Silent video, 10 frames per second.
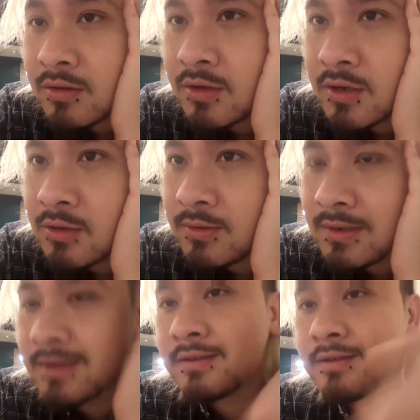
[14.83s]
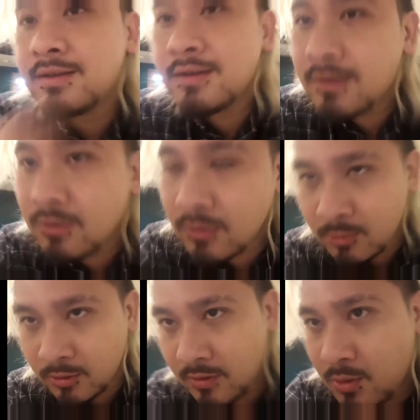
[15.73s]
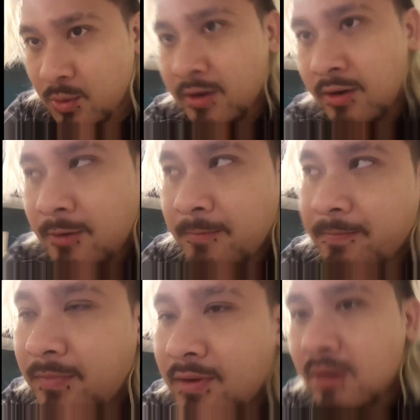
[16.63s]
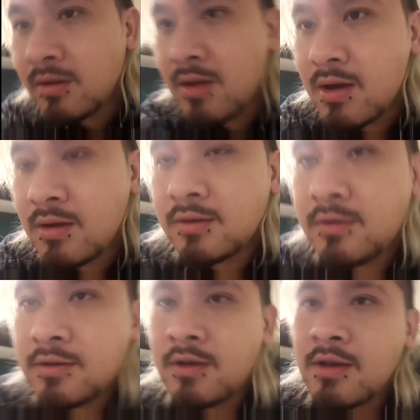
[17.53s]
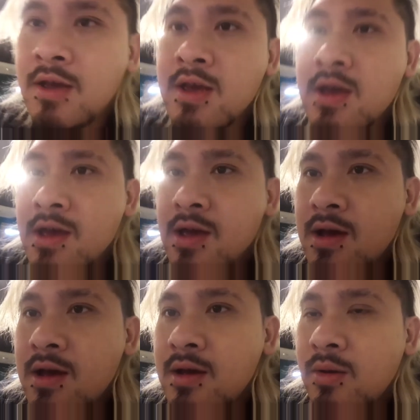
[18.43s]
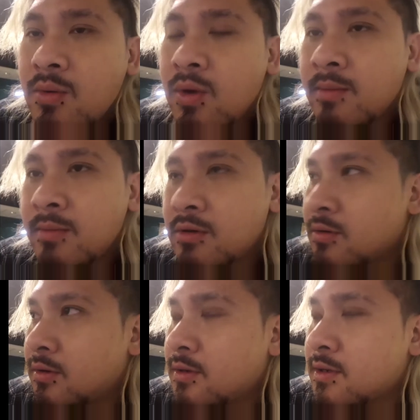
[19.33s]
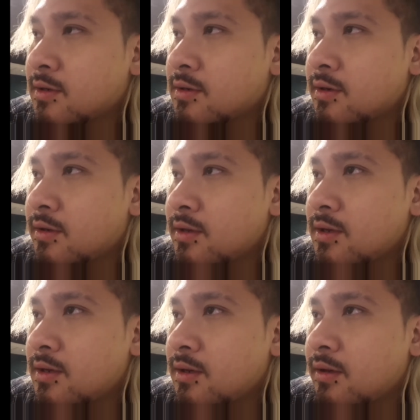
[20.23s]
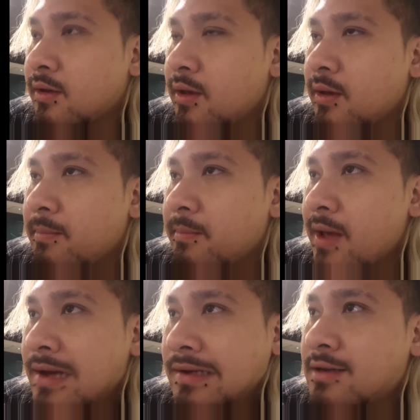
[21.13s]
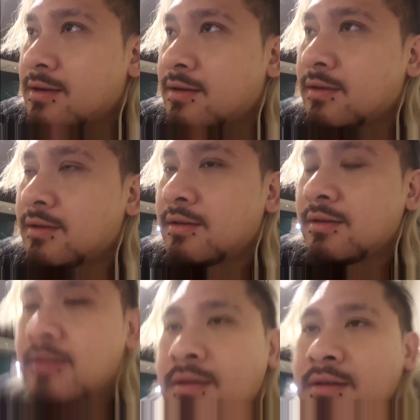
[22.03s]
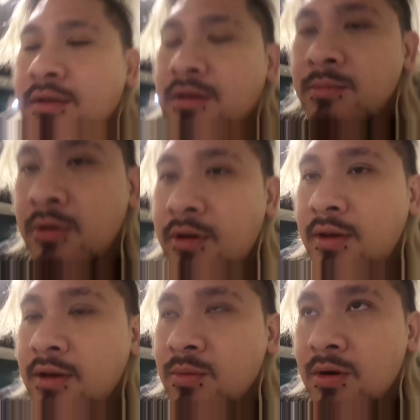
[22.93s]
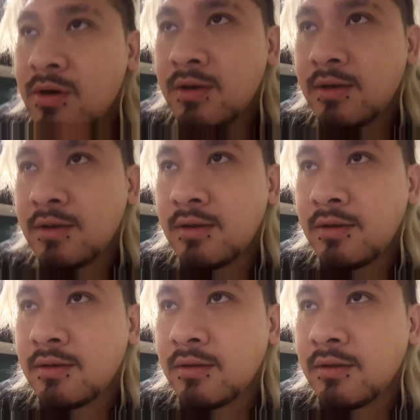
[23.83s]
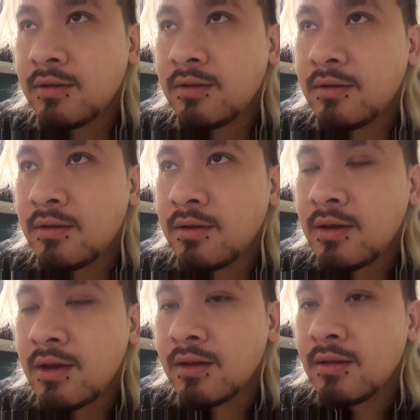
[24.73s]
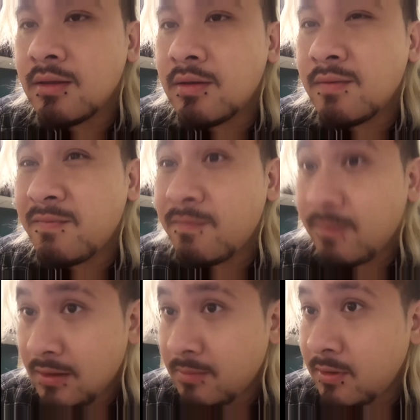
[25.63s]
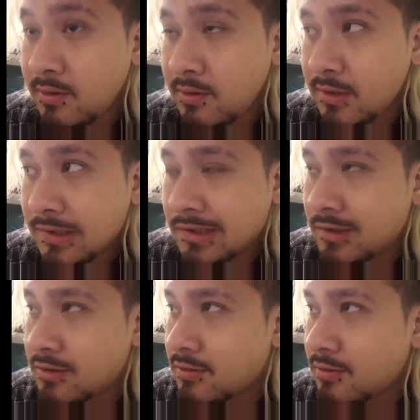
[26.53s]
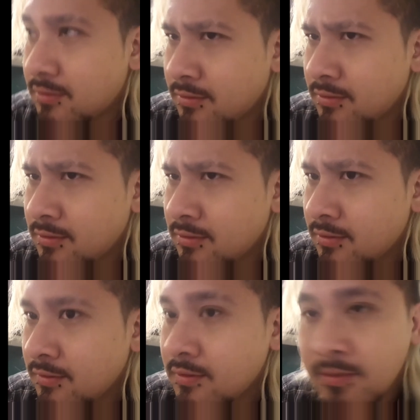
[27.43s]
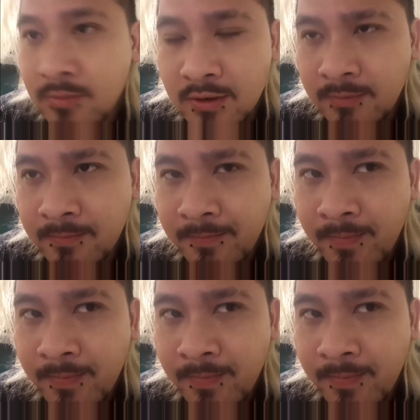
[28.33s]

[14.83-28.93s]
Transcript: Geo Celeste, Torborn on Twitter, Terror Logs. What I'm doing is currently at community quarantine in the Philippines, for some reason.